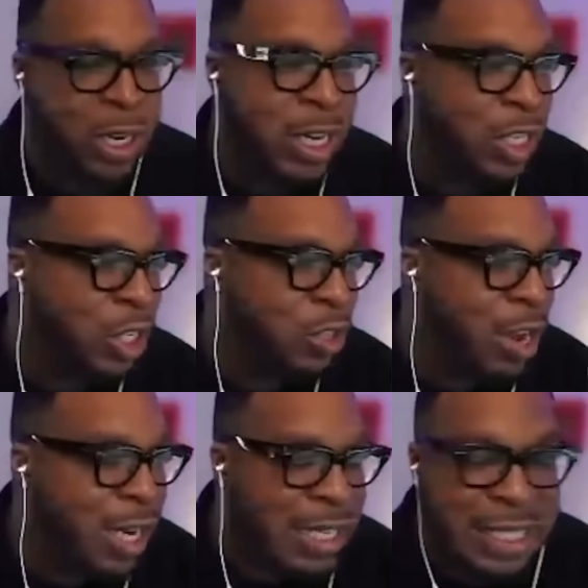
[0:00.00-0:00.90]
and then just
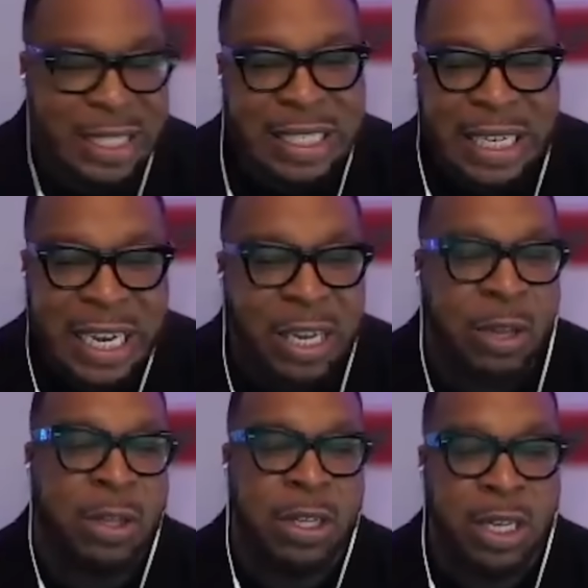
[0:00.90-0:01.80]
try to
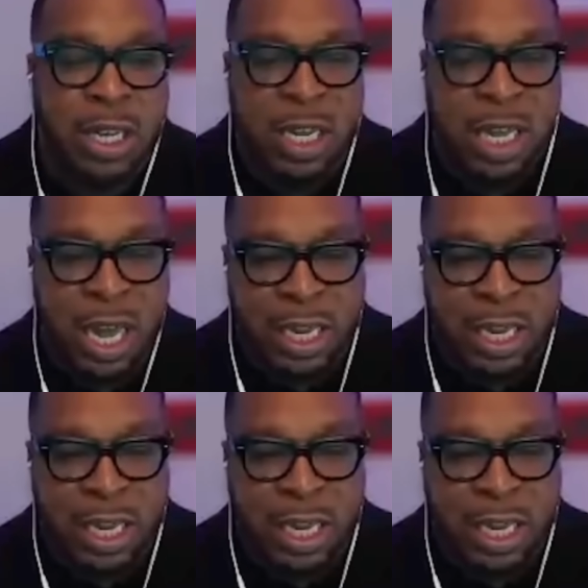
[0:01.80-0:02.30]
steal a